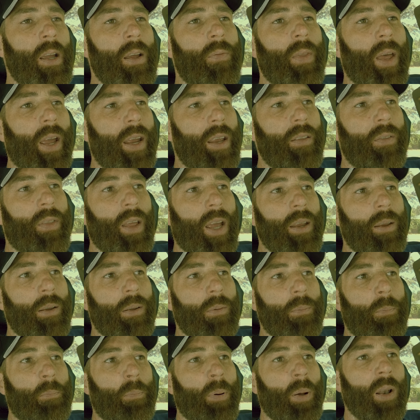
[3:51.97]
they they
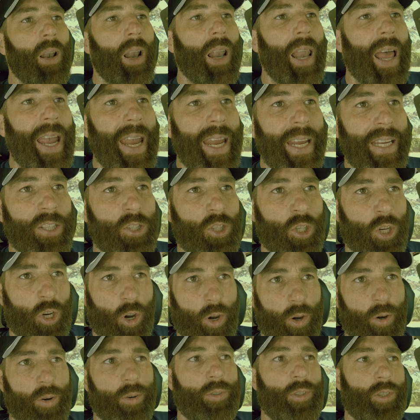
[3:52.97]
play
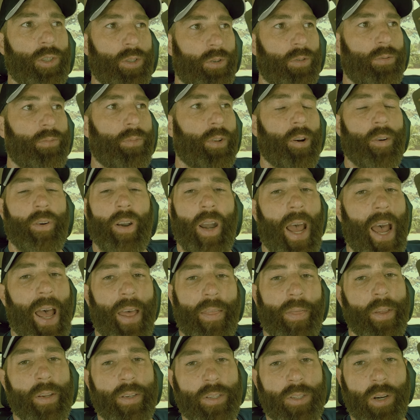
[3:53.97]
church. They're
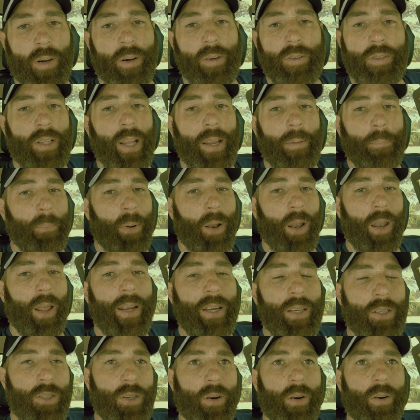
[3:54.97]
not the church, they
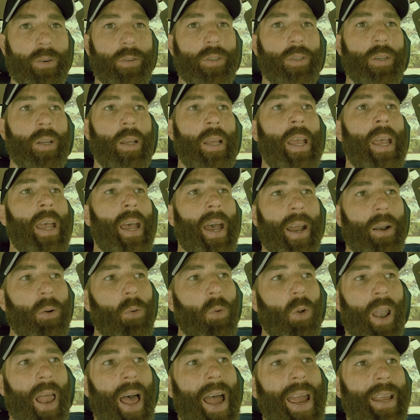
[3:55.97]
play church. I don't
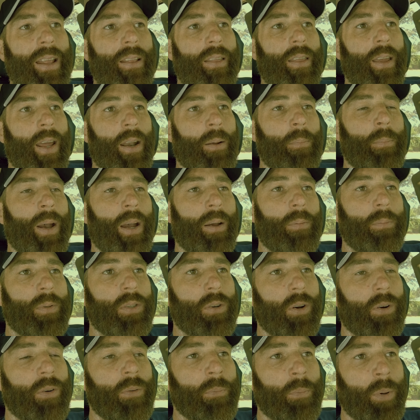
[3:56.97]
like that about
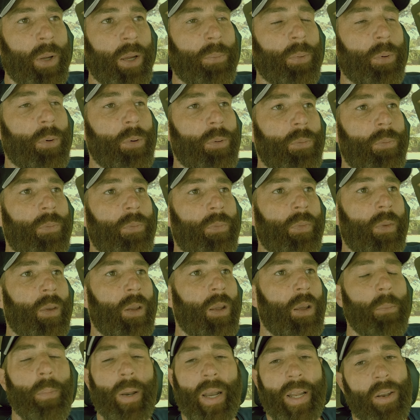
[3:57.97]
certain people,
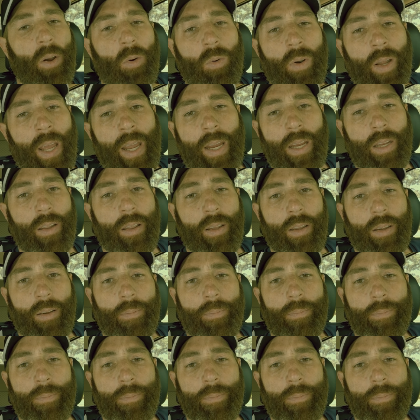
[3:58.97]
but I don't hate them.